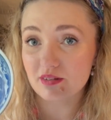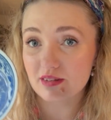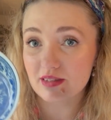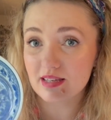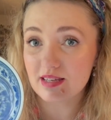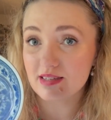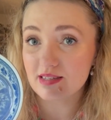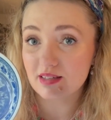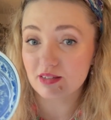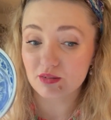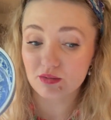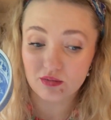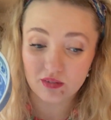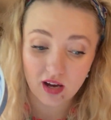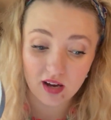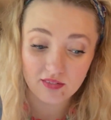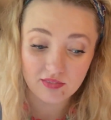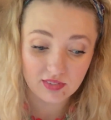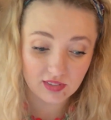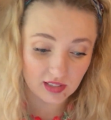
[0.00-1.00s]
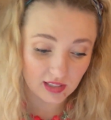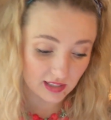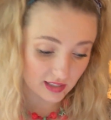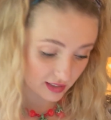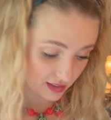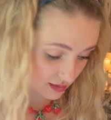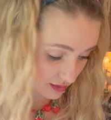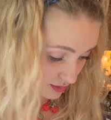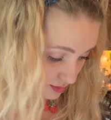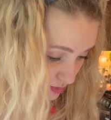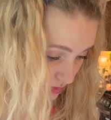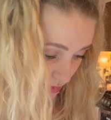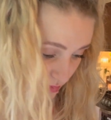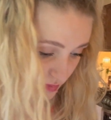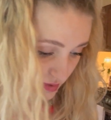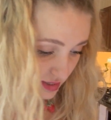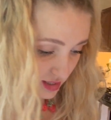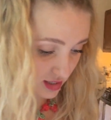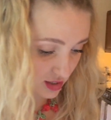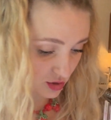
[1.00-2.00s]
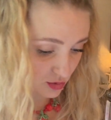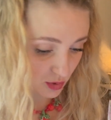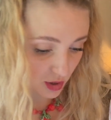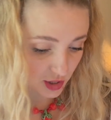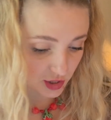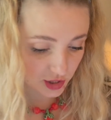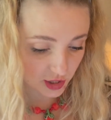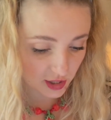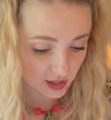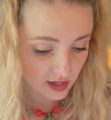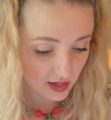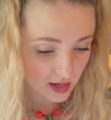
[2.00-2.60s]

These I do not feel like I can put them in the dishwasher,